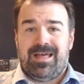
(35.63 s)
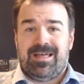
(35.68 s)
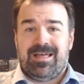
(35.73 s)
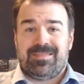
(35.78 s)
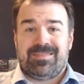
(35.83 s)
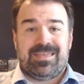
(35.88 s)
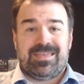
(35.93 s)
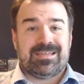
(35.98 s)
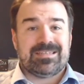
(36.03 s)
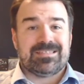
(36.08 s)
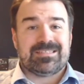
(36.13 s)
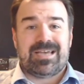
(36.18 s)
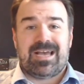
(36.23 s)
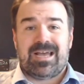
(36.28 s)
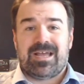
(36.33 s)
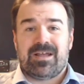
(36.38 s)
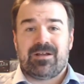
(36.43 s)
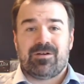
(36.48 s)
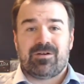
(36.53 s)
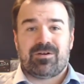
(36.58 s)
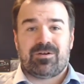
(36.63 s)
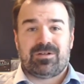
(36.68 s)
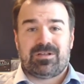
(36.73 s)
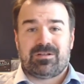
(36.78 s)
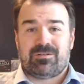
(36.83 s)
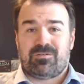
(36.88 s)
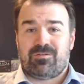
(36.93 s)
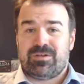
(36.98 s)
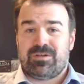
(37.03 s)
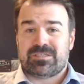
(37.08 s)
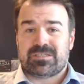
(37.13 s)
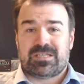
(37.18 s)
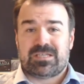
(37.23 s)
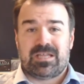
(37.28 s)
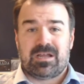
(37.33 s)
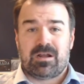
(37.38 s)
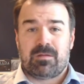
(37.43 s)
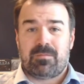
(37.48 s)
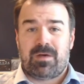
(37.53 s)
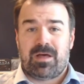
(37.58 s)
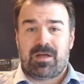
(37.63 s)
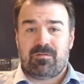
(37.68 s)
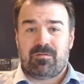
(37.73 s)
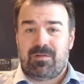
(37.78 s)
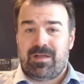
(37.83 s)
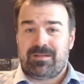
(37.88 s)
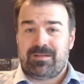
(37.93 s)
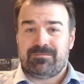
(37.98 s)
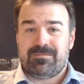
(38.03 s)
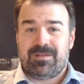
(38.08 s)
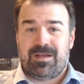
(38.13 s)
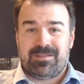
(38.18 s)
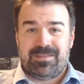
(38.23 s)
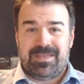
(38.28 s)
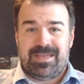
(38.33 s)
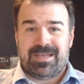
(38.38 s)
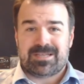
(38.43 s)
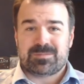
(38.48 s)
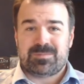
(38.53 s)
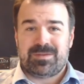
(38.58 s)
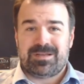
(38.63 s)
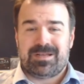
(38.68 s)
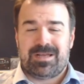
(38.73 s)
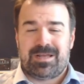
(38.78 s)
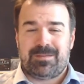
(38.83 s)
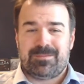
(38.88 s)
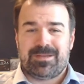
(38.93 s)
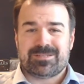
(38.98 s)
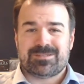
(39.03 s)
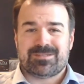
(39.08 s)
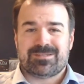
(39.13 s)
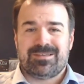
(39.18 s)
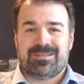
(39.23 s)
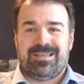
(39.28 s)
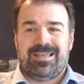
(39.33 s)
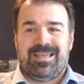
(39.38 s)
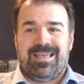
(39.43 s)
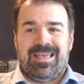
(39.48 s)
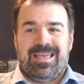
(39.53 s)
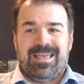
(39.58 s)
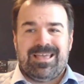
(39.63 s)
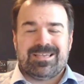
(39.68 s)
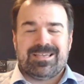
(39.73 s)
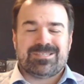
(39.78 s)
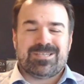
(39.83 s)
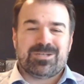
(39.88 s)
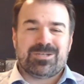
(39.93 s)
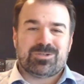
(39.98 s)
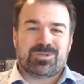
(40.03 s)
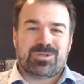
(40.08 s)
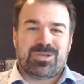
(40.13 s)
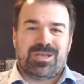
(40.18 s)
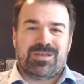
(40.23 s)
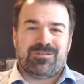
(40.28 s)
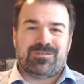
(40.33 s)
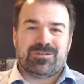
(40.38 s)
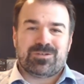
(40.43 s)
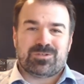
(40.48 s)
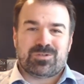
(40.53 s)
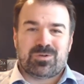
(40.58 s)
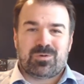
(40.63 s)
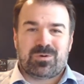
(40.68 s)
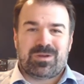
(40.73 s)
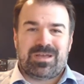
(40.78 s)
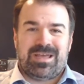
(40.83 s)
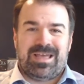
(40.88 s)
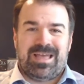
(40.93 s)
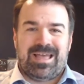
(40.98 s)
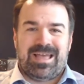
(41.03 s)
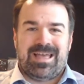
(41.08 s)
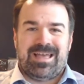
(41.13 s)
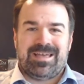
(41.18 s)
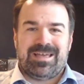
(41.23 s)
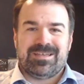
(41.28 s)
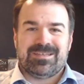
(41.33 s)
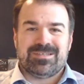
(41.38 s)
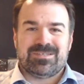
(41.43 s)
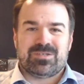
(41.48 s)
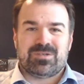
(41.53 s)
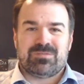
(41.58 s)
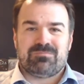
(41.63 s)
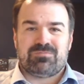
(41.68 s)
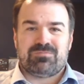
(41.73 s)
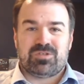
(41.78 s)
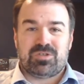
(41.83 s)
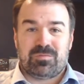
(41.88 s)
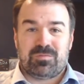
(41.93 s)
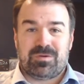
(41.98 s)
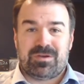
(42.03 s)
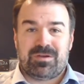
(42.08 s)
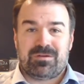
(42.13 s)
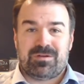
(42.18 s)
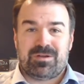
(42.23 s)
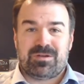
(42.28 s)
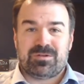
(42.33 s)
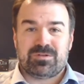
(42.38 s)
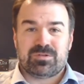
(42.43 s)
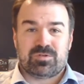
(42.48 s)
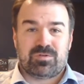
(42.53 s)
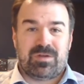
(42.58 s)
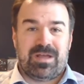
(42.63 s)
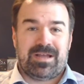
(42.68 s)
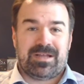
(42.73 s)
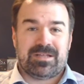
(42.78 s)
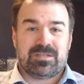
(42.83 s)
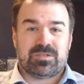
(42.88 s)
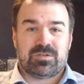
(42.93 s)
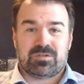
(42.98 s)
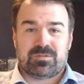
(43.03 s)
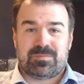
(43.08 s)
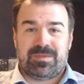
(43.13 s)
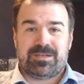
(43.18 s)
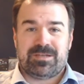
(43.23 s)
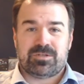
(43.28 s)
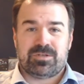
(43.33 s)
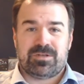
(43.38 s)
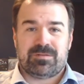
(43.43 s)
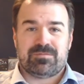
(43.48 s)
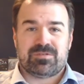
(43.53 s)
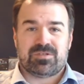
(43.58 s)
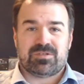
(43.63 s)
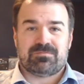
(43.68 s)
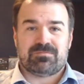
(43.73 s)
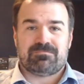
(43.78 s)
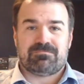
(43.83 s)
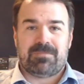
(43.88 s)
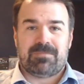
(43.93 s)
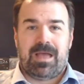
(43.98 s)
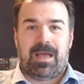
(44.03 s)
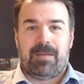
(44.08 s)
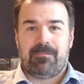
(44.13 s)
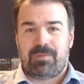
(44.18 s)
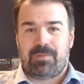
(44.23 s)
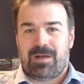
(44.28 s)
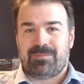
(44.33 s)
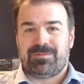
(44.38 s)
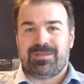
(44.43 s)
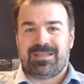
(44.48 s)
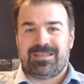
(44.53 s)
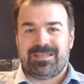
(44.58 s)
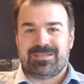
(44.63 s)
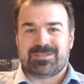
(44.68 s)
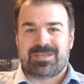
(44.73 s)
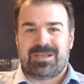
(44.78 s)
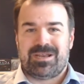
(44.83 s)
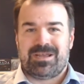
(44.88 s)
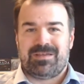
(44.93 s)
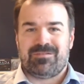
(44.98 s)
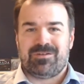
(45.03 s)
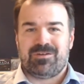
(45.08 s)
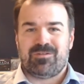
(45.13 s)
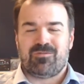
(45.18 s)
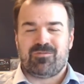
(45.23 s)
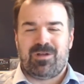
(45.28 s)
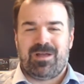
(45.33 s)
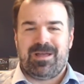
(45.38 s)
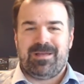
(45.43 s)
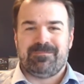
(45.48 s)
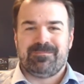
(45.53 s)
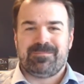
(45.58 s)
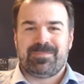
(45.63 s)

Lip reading: the entire Chris Claremont run on the X-Men comics. Essentially, if a story has superheroes, dragons, or spaceships, I'm probably at least going to give it a try.